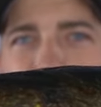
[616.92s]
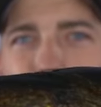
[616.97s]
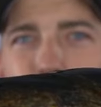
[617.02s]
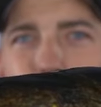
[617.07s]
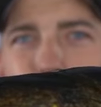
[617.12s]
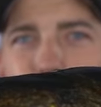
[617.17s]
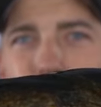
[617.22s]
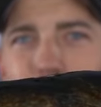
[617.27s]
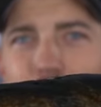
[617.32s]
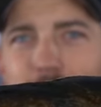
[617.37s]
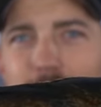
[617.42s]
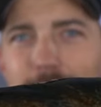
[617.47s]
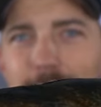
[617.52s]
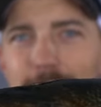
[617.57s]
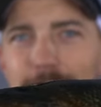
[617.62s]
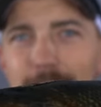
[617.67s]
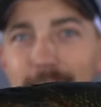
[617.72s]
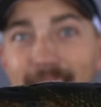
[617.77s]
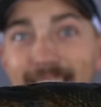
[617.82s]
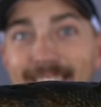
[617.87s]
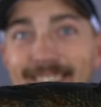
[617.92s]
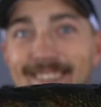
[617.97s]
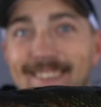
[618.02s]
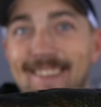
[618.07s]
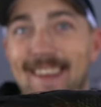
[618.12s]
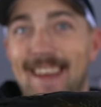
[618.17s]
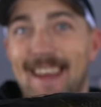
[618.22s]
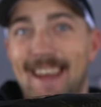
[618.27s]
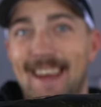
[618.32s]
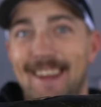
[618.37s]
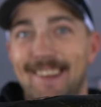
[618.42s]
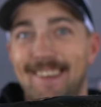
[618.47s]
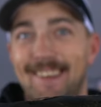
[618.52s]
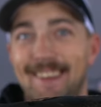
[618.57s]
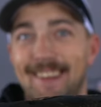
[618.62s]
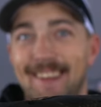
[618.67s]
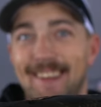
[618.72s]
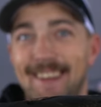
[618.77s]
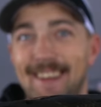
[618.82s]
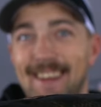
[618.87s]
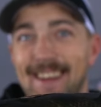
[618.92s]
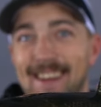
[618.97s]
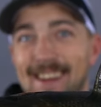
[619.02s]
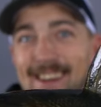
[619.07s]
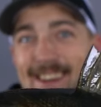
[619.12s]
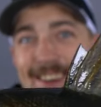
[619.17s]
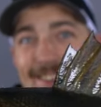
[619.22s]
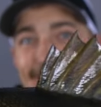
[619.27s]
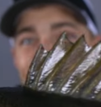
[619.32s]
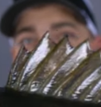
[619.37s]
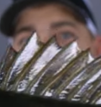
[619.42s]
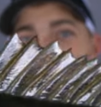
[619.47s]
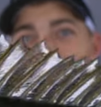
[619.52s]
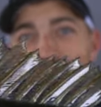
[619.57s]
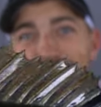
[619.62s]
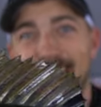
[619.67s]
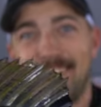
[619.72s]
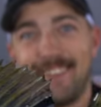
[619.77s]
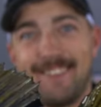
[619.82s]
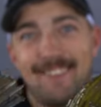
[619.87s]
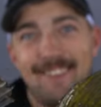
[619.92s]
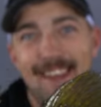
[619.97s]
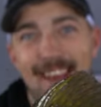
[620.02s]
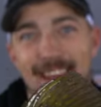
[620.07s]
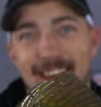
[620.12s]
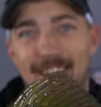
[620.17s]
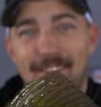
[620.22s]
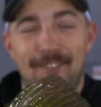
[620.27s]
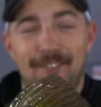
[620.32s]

Really nice head on it. What a sick